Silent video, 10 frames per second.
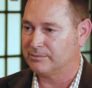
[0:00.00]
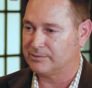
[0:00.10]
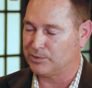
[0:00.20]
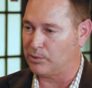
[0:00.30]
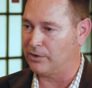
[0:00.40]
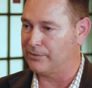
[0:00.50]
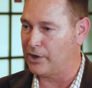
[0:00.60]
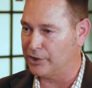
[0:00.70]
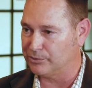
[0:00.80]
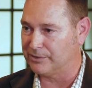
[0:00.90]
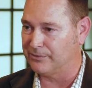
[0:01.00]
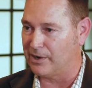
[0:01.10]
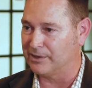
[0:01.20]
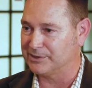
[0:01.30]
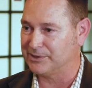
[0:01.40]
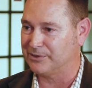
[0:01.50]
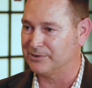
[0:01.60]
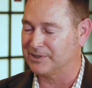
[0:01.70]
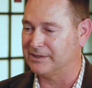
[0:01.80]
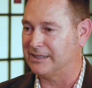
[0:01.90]
1,200
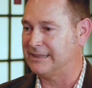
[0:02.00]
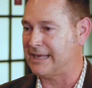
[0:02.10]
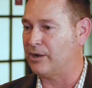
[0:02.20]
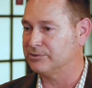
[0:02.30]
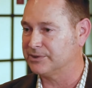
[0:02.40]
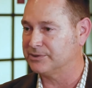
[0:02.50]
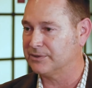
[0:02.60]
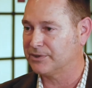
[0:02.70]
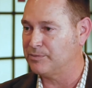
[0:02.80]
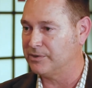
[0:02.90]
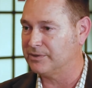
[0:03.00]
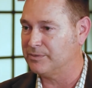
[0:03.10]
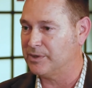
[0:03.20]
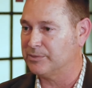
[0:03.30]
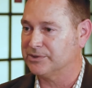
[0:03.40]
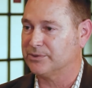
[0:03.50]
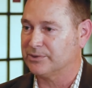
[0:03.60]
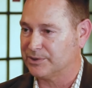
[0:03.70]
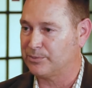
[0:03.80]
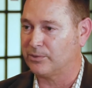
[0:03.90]
volunteers, and then thousands of community members who are
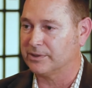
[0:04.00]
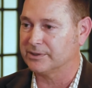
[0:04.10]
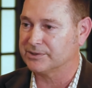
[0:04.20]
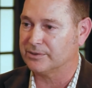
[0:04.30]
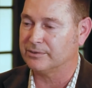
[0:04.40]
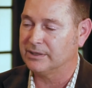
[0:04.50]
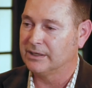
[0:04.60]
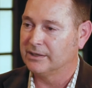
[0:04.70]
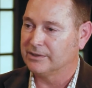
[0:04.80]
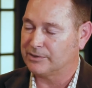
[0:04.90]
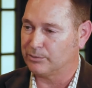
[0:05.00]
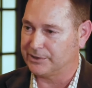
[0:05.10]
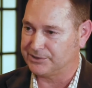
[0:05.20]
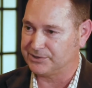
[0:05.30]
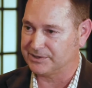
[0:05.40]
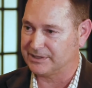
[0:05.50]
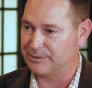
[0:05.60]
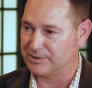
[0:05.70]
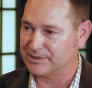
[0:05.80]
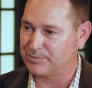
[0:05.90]
supporting us. So the reach just
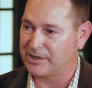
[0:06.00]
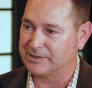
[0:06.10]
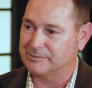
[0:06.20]
keeps expanding.